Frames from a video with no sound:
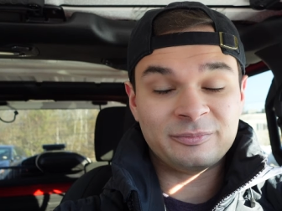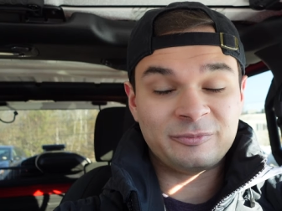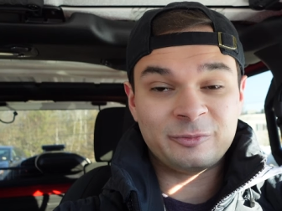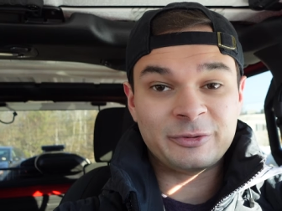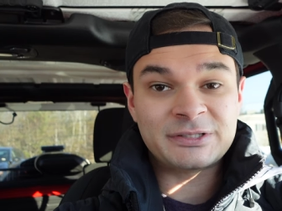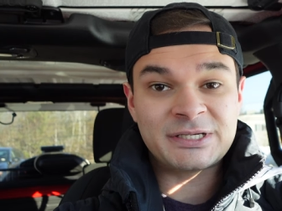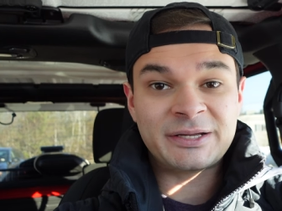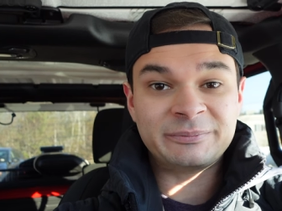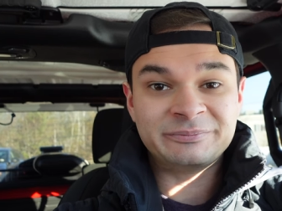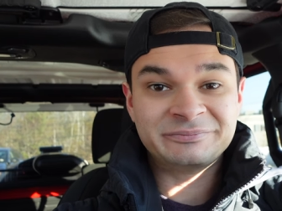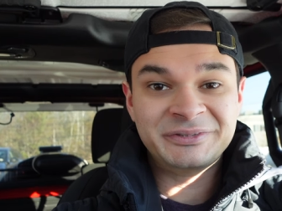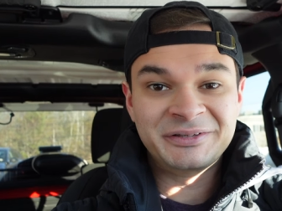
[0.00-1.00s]
springtime,
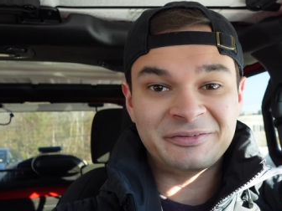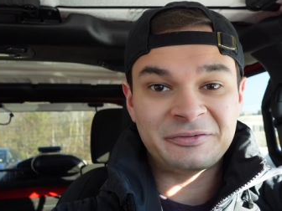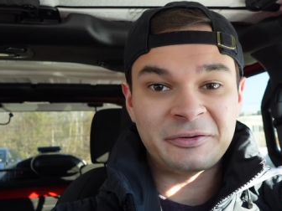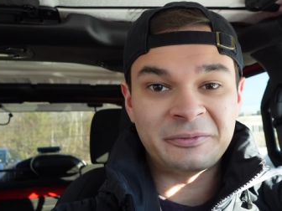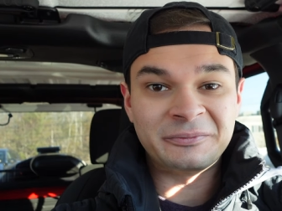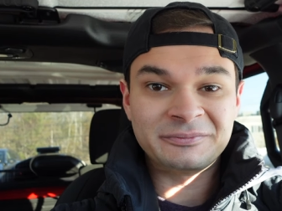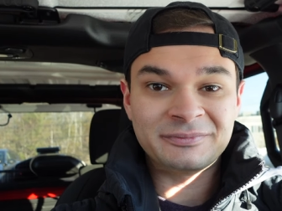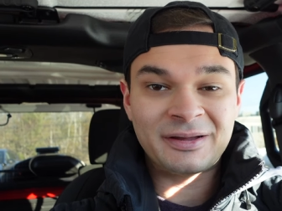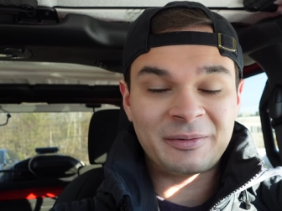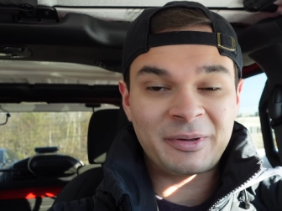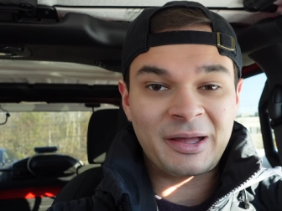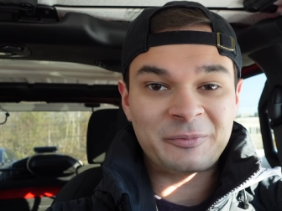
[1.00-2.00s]
so
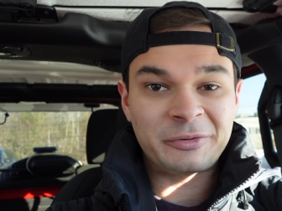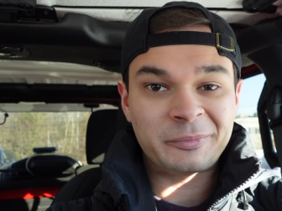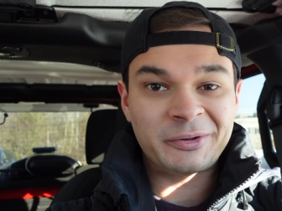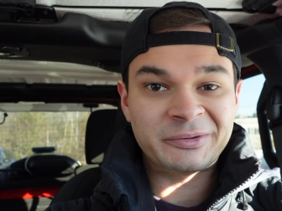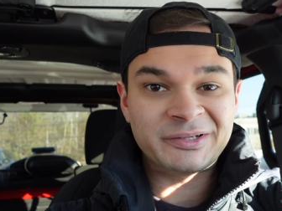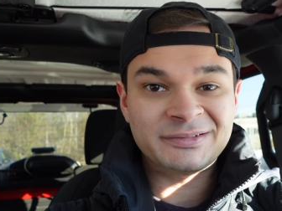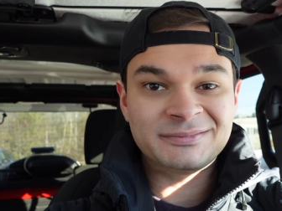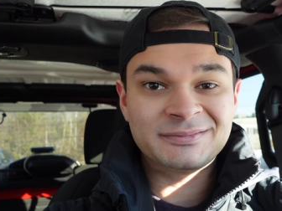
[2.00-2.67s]
I'm happy about it.